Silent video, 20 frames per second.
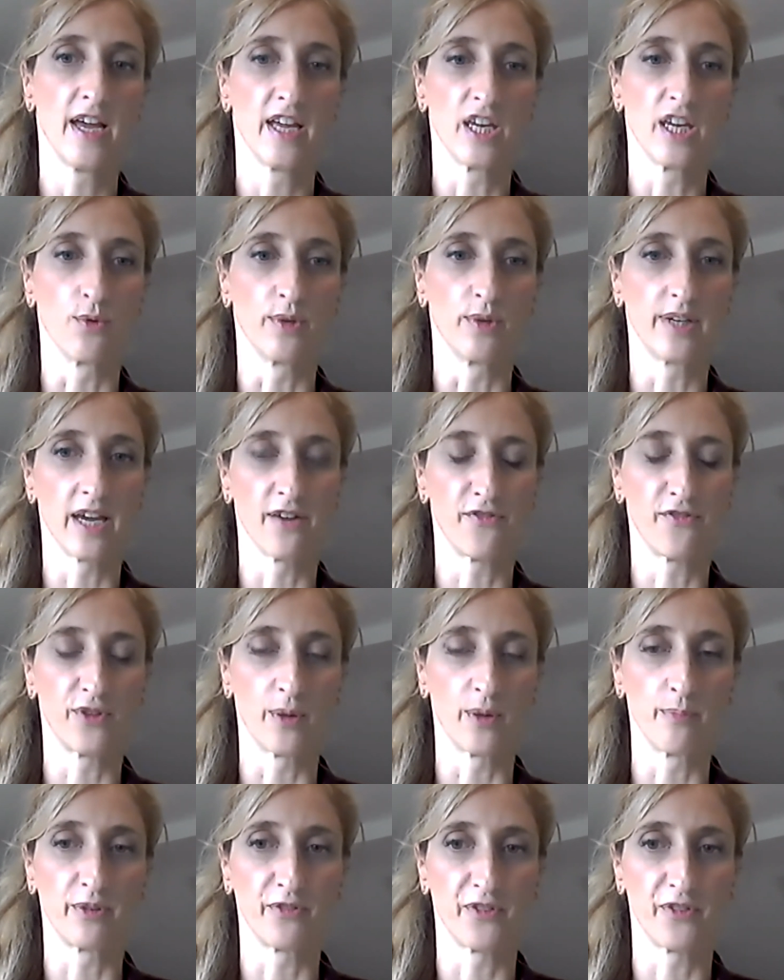you will hear
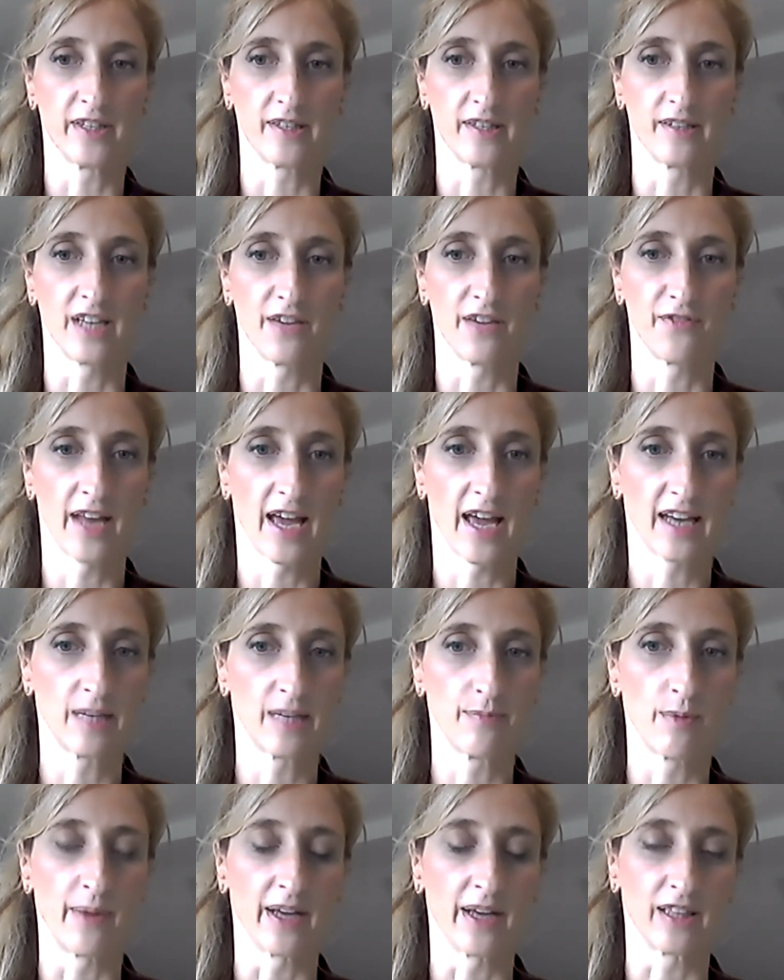from Professor David Adlam
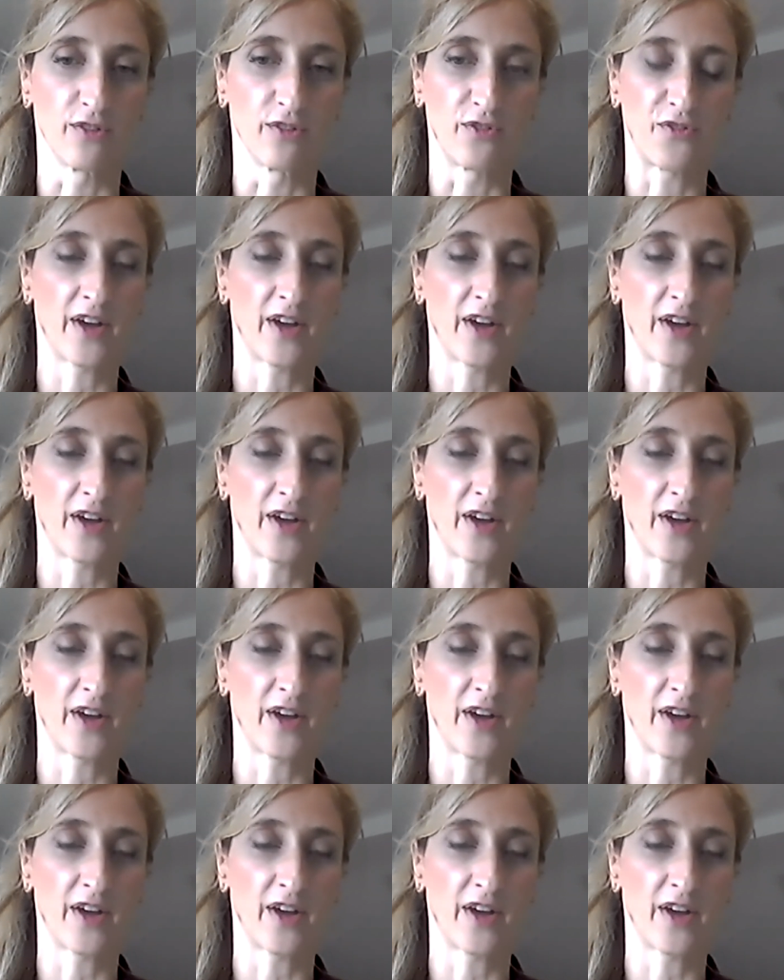about the